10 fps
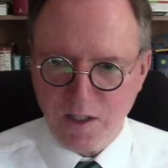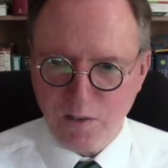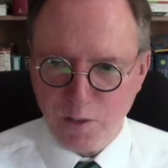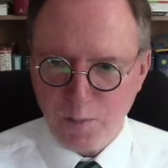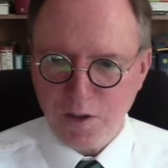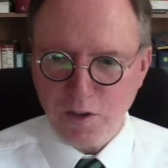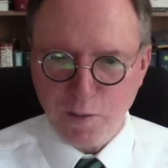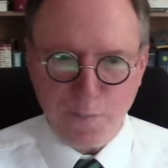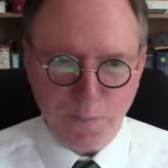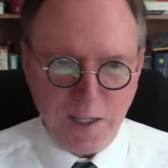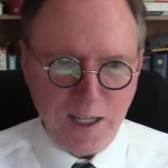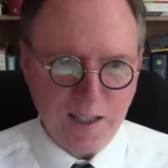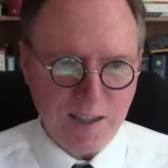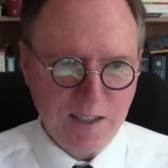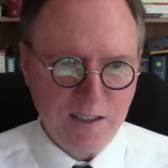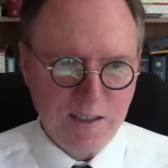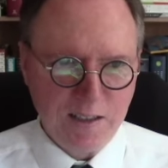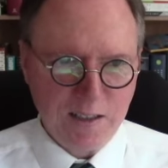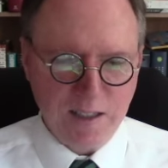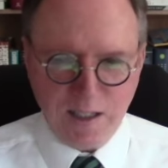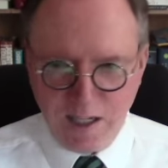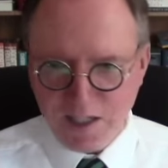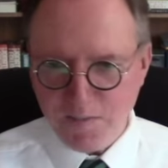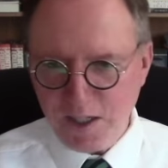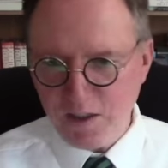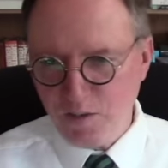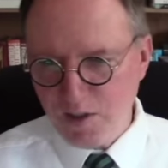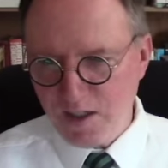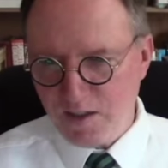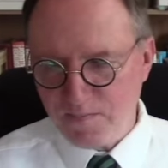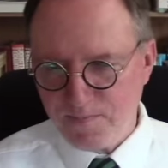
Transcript: woman, your faith has made you well.